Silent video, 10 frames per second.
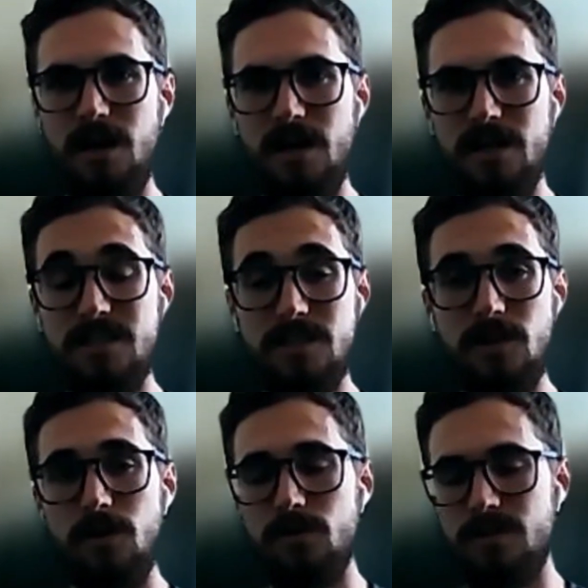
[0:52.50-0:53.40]
Uh,
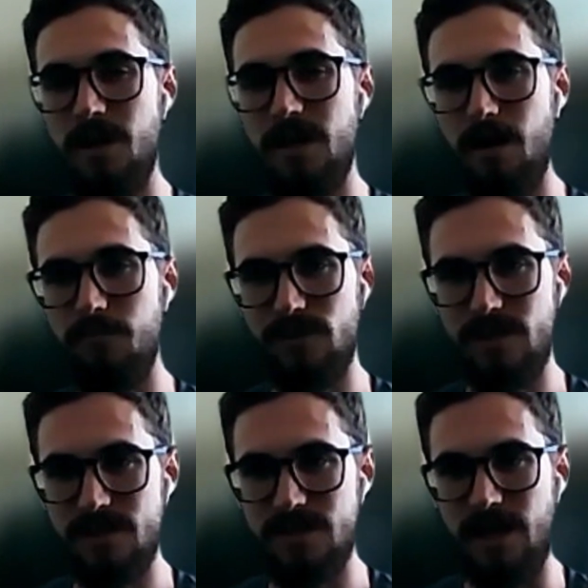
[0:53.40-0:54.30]
so, to make up for
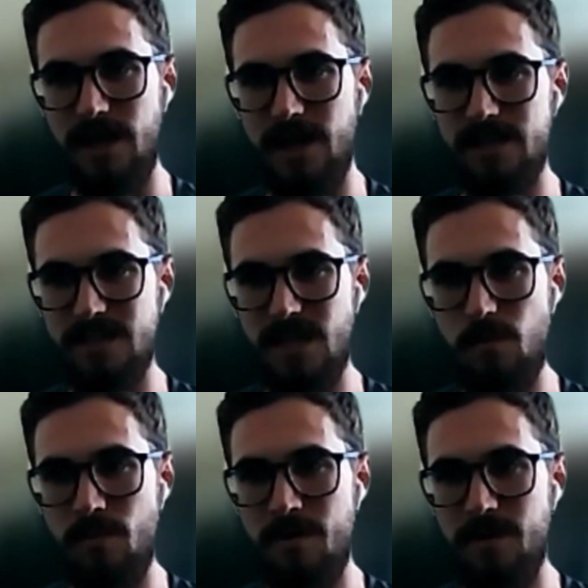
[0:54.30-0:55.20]
this, I had to
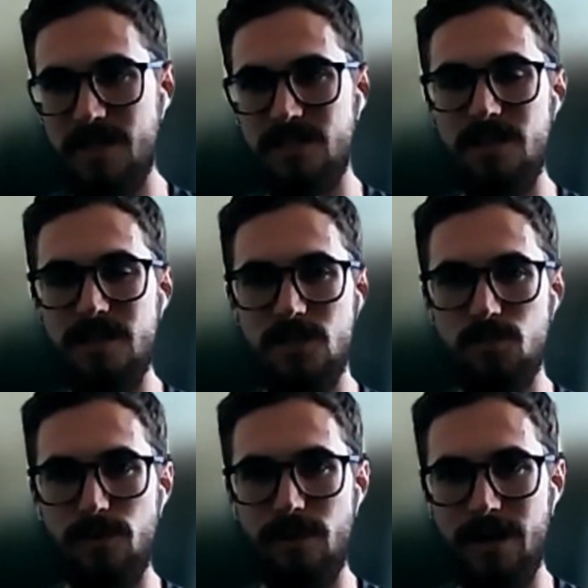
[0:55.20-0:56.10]
supplement my studies
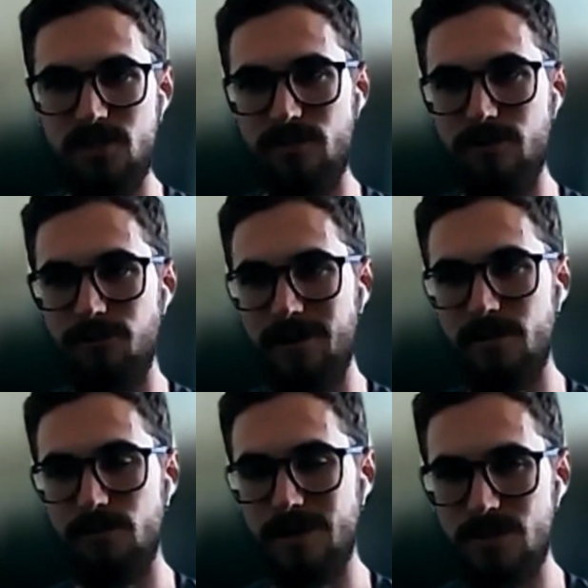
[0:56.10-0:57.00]
with
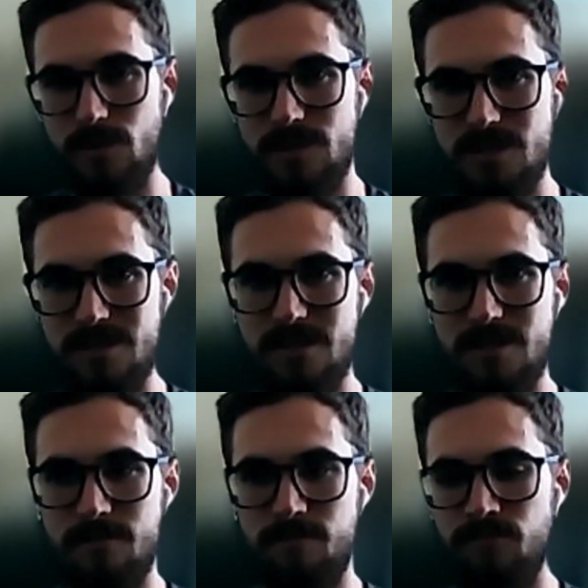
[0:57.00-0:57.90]
extracurricular
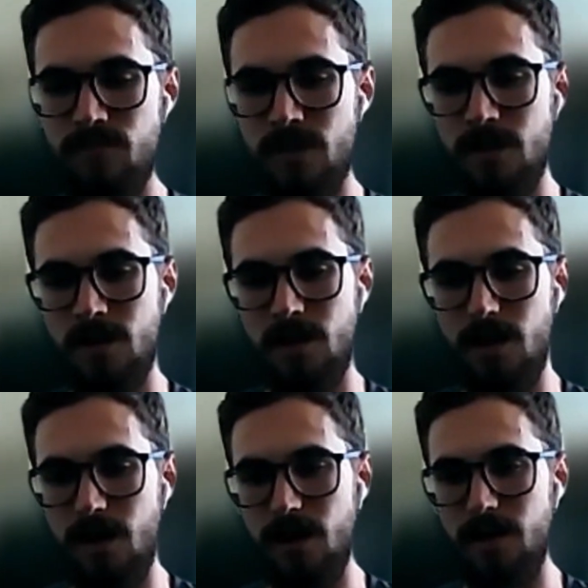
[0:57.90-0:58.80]
resources,
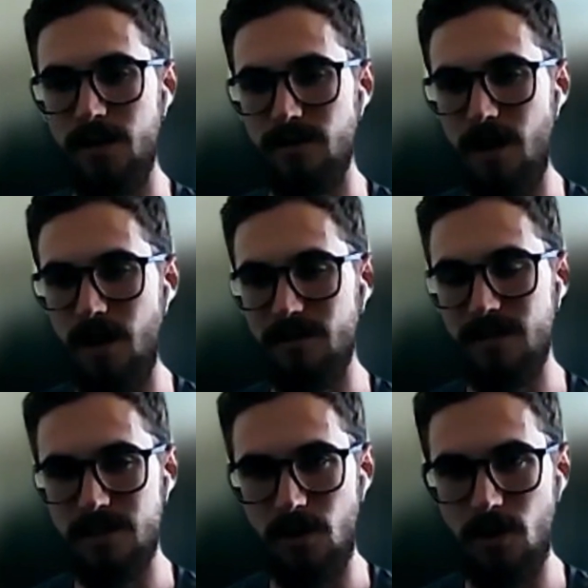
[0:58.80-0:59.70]
uh, a lot of
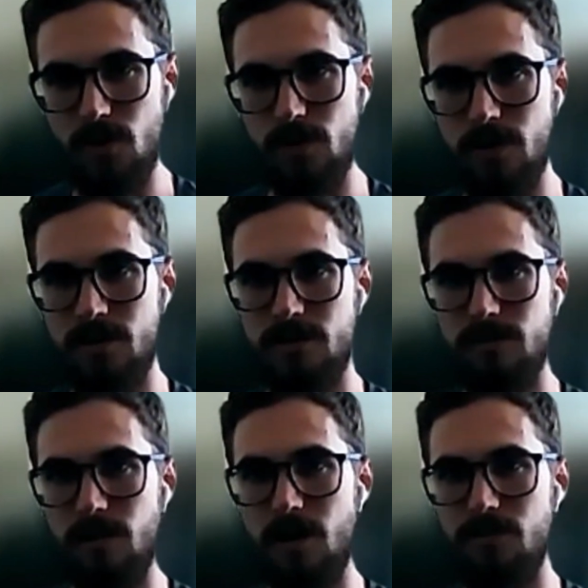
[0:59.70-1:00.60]
LeetCode,
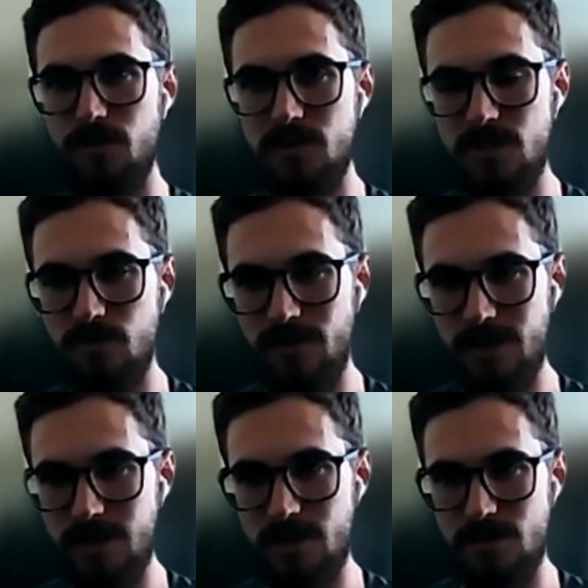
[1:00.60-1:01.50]
a lot of YouTube
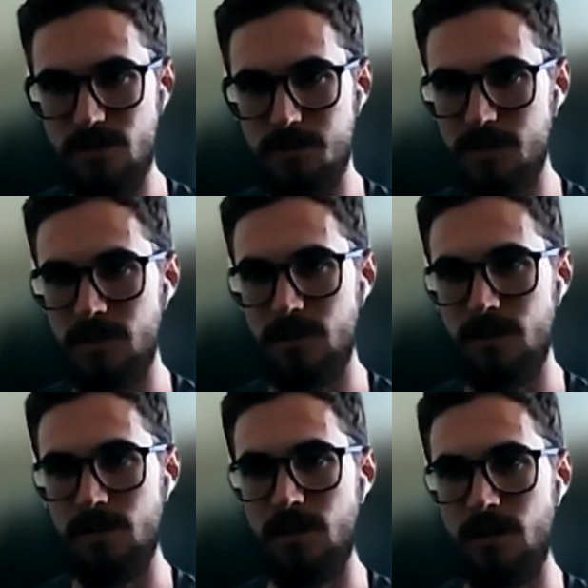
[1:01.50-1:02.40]
videos,
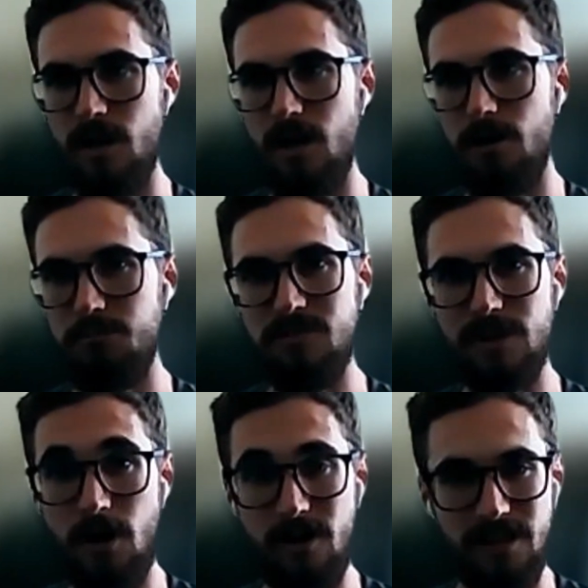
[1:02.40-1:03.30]
um,
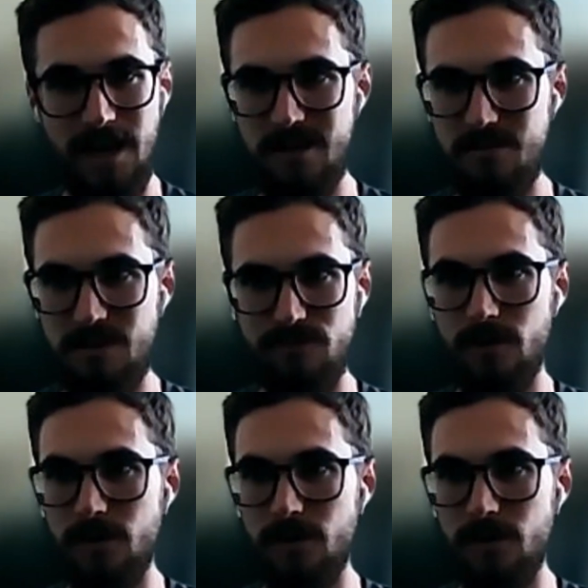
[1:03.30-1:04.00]
even Khan Academy